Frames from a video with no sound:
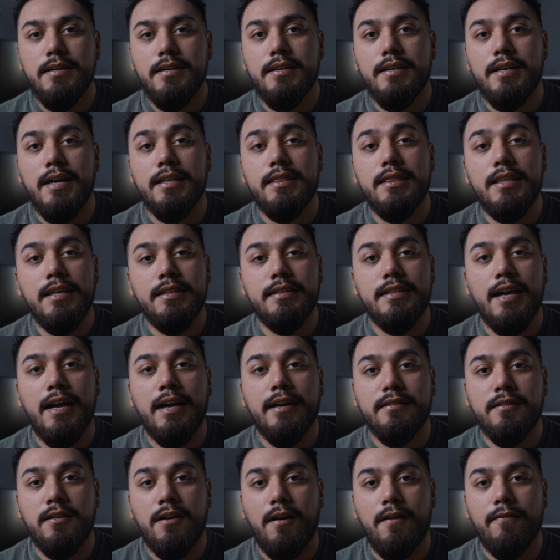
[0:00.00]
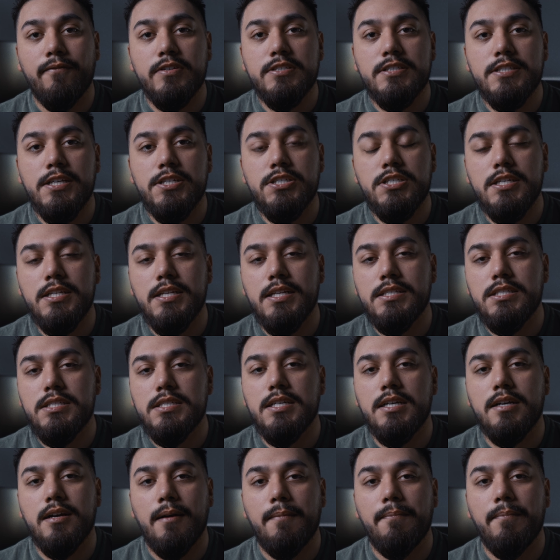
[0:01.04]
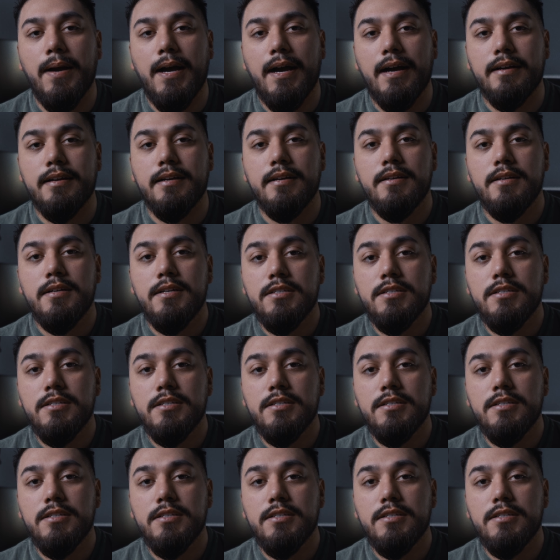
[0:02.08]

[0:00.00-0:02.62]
And I think that conversation needs to come back.